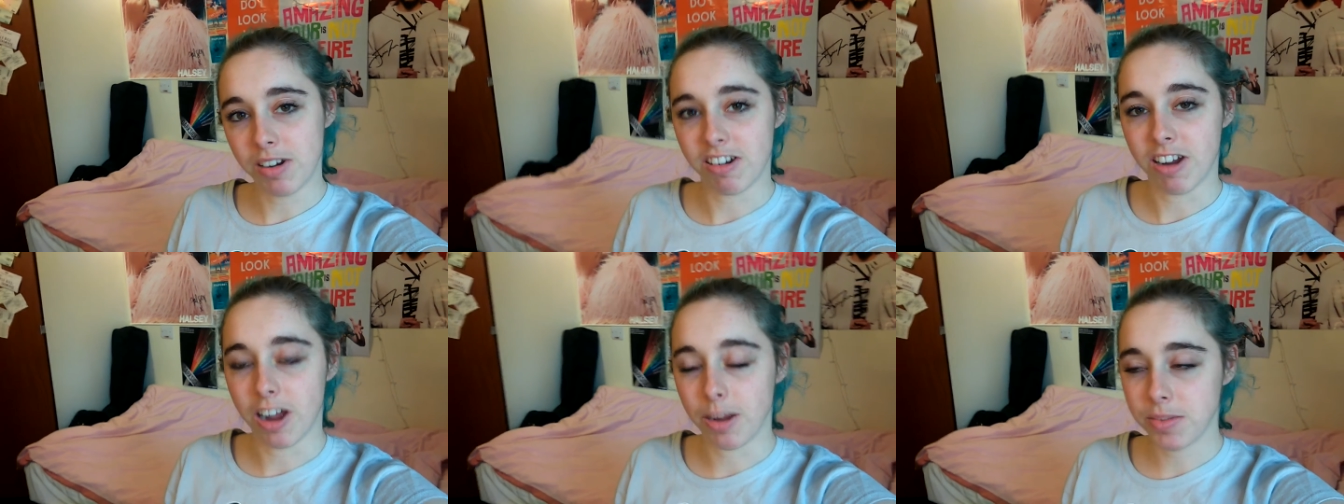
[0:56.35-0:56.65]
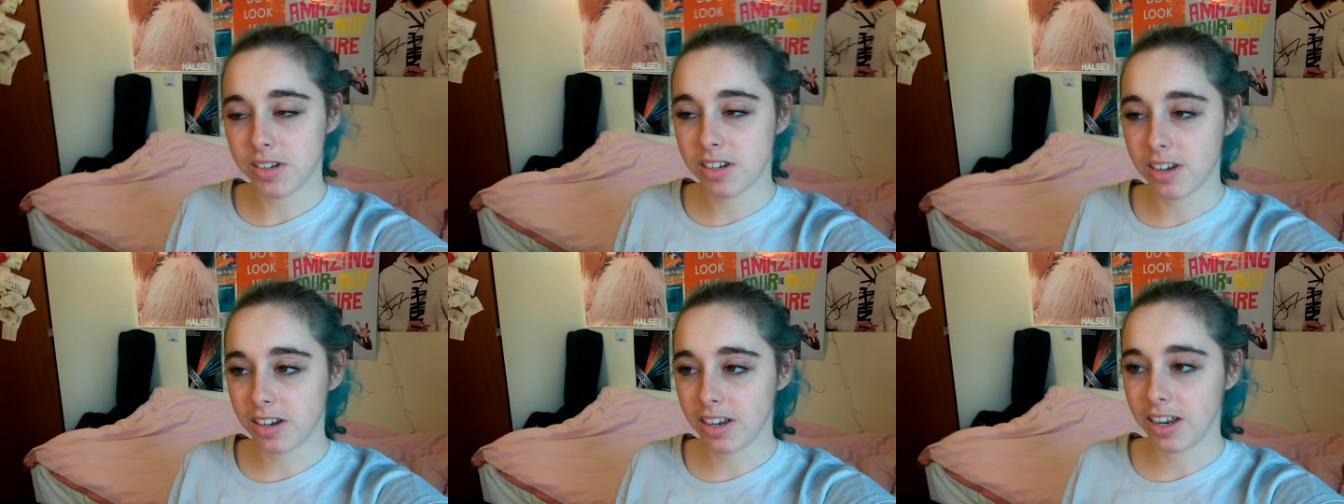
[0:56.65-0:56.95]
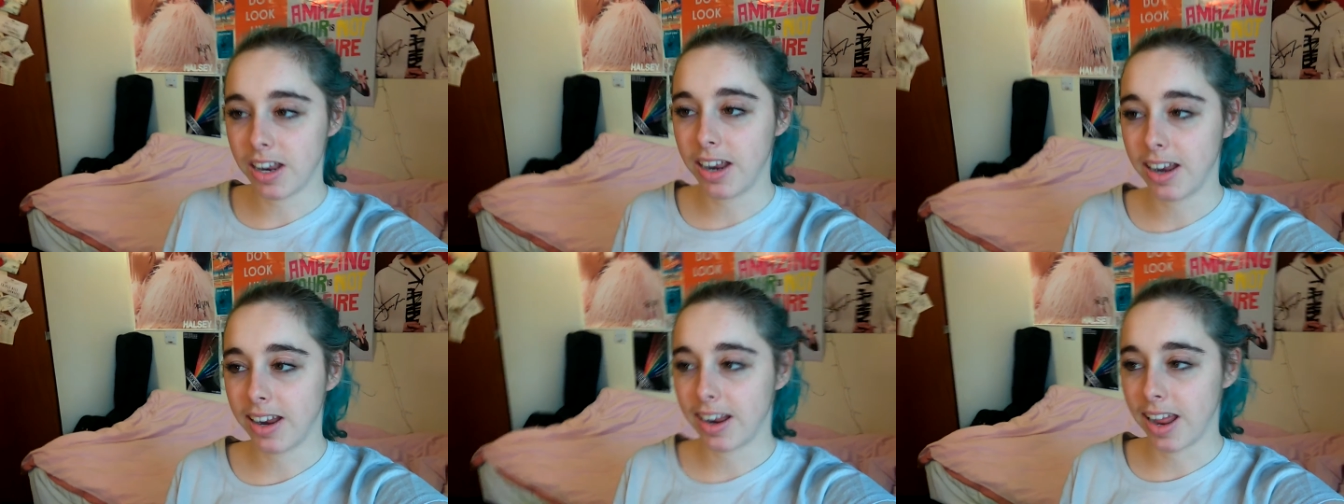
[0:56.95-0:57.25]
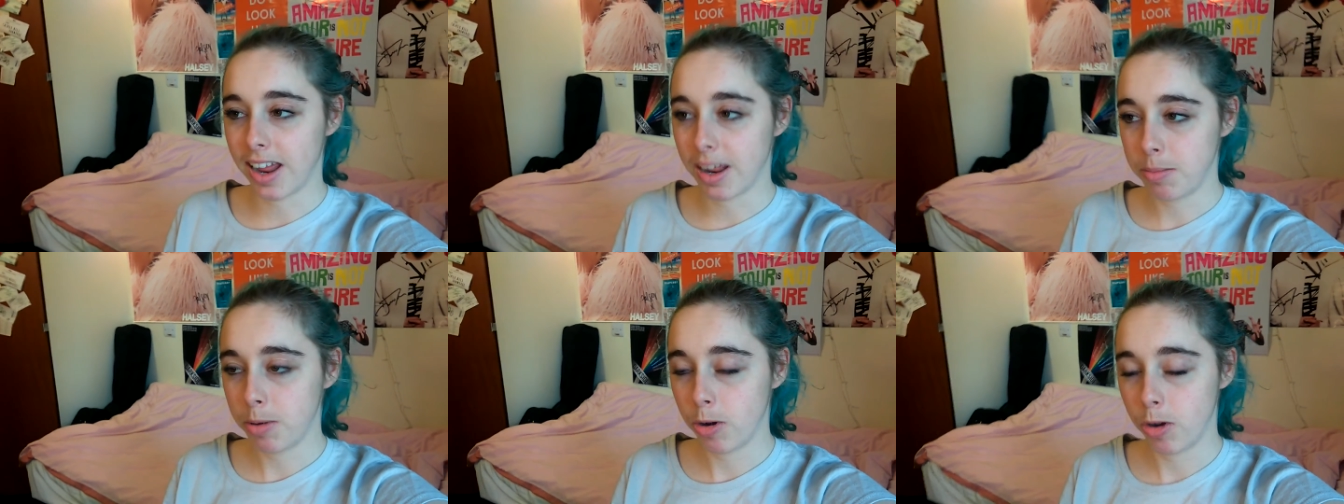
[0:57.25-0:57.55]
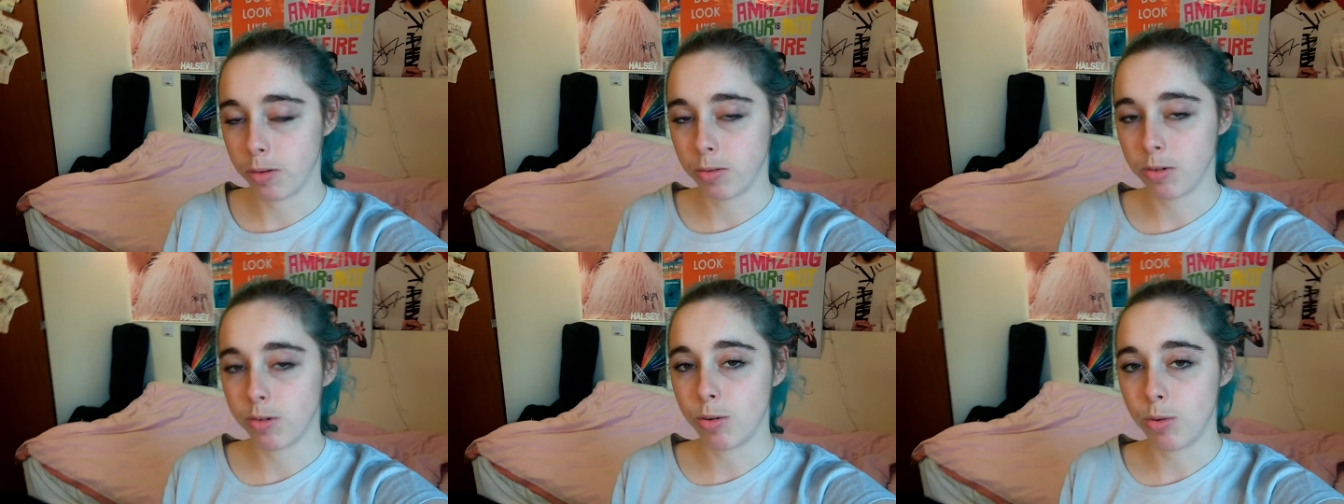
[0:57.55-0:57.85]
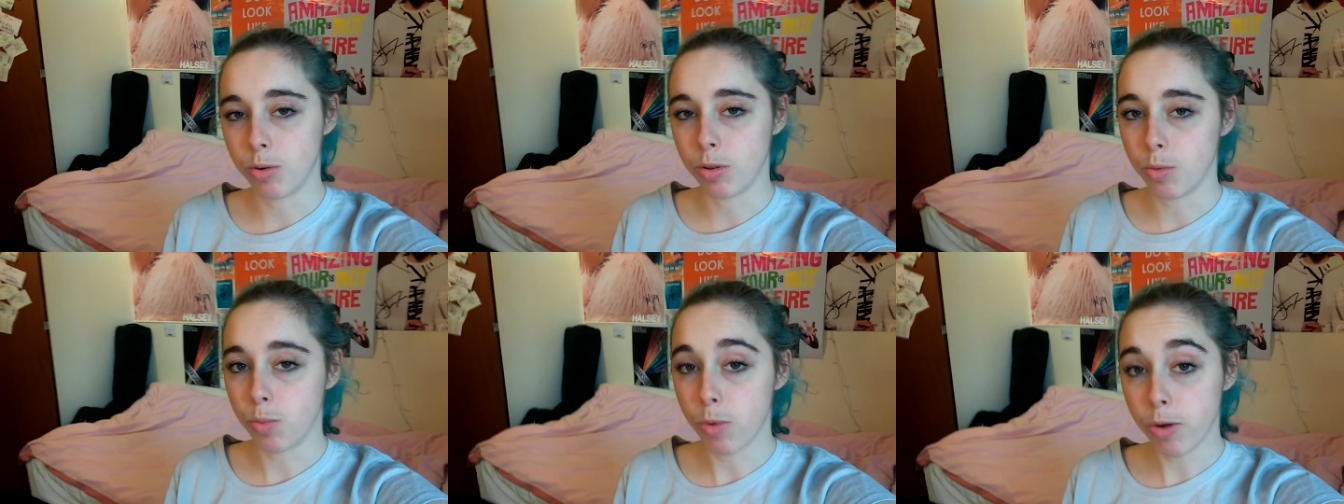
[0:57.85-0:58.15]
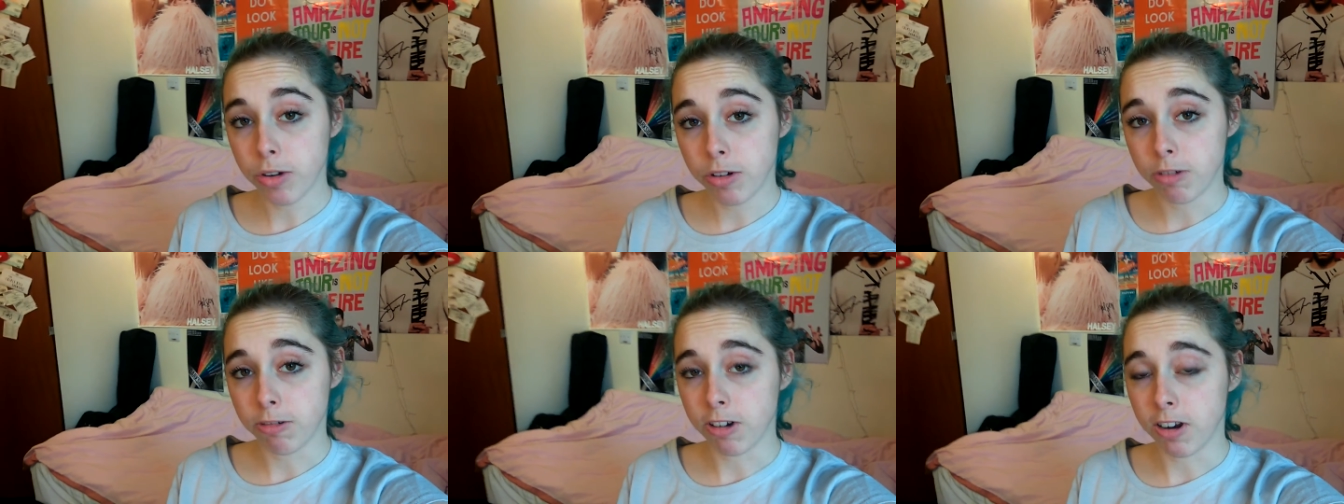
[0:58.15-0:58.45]
I'm studying a poem called The
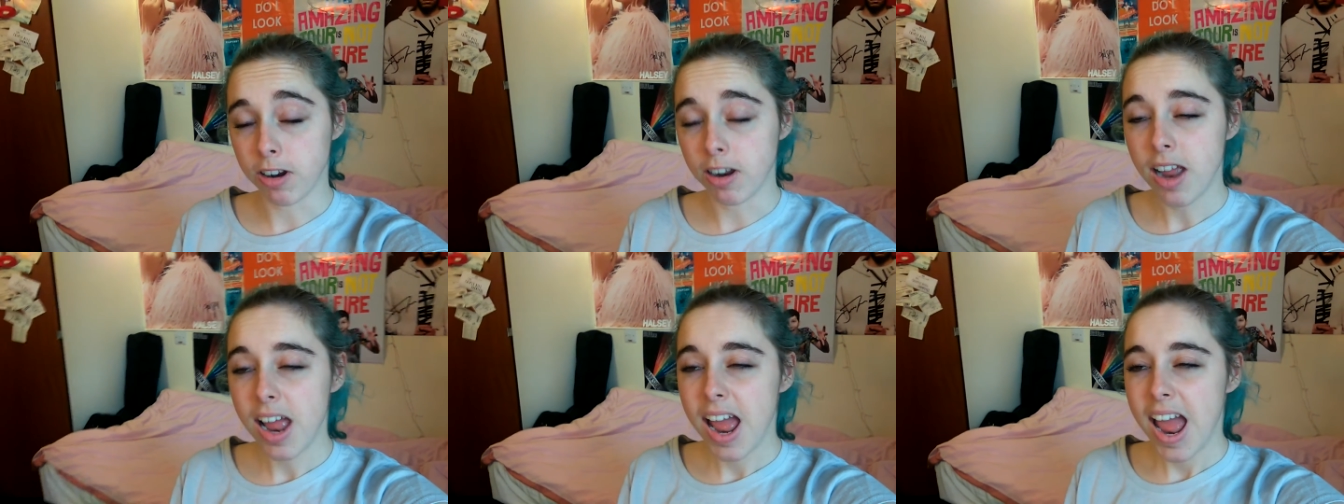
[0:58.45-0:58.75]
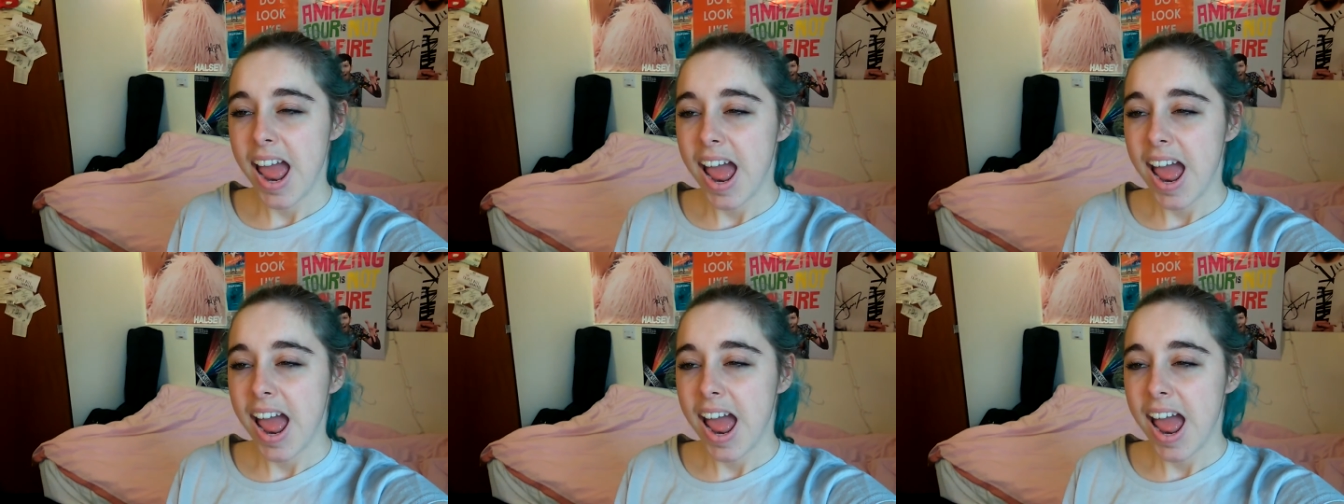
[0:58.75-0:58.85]
Wanderer,